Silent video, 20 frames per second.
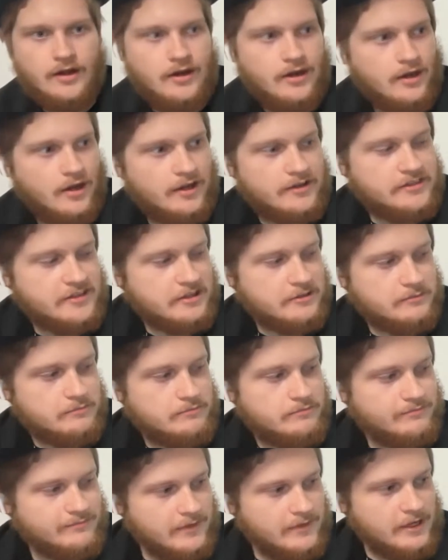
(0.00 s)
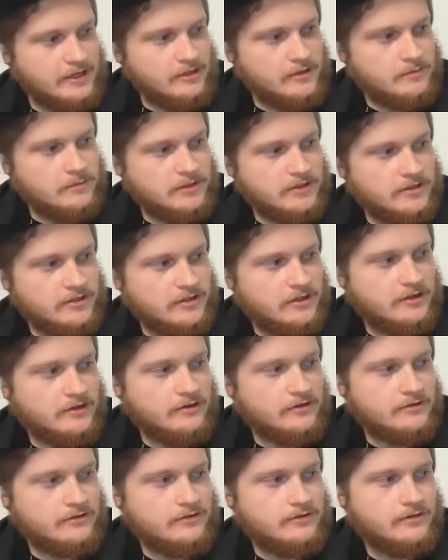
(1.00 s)
I think maybe
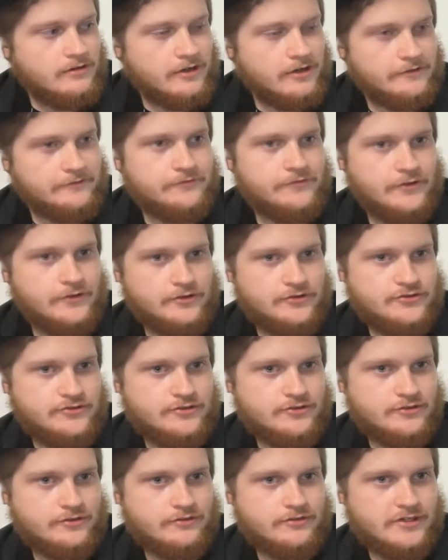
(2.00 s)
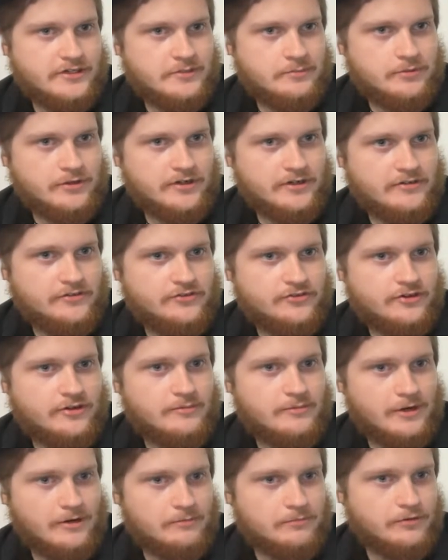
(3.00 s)
on a future 3D printing
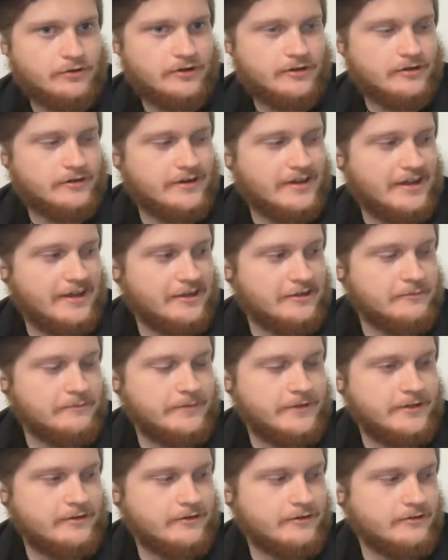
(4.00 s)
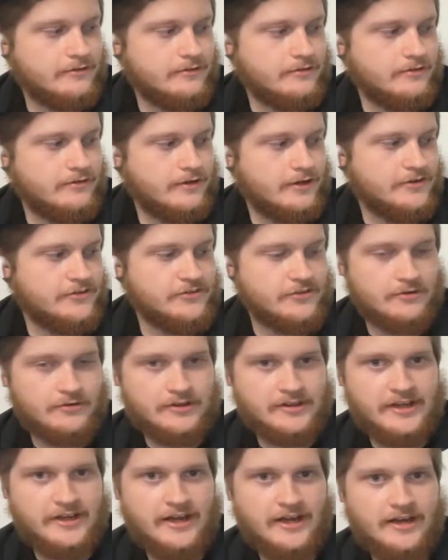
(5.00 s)
stream, I'll print an egg beater. I just don't
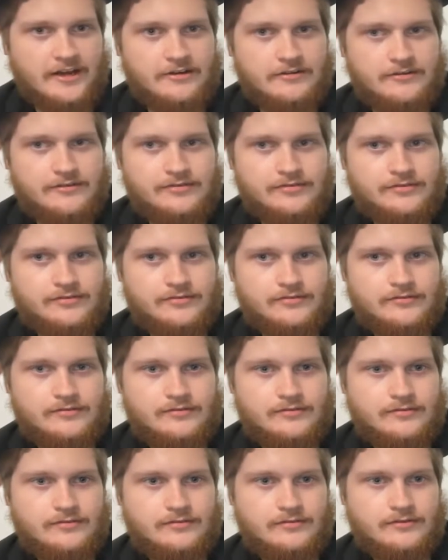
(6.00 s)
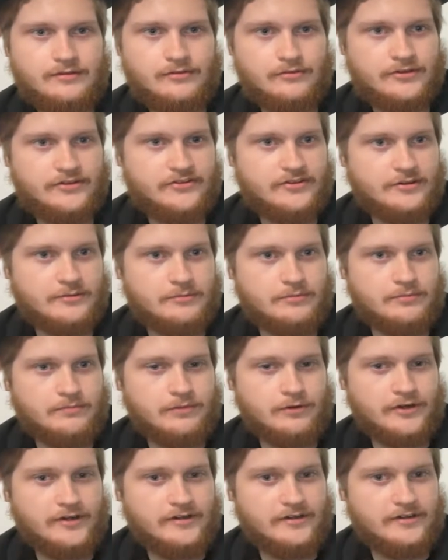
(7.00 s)
really have a reason to
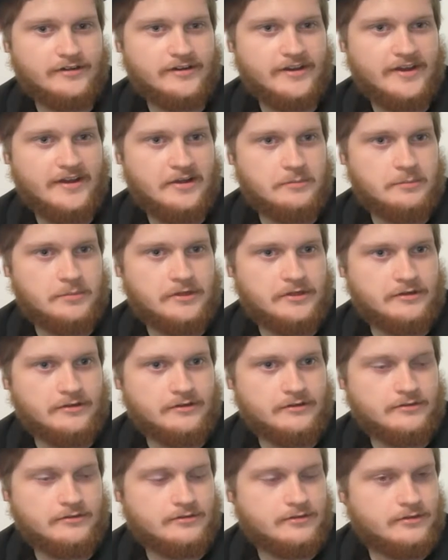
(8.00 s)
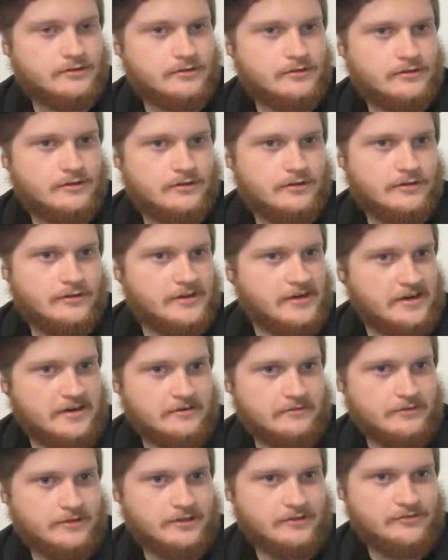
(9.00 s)
print an egg beater. And I
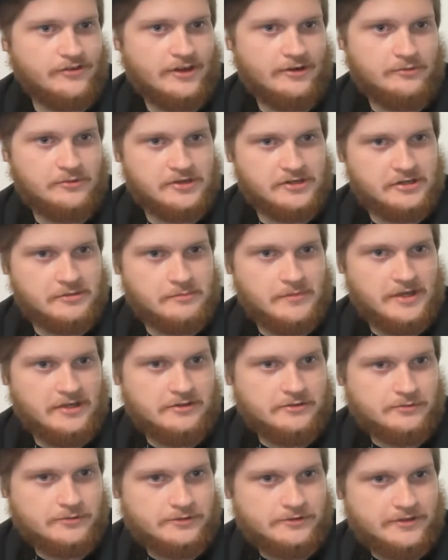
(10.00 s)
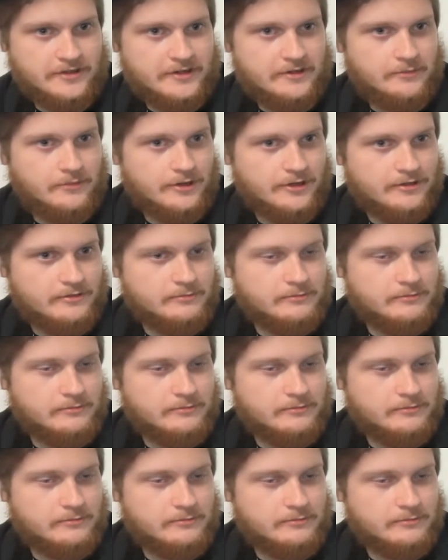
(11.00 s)
didn't really find one on MakerWorld anyway.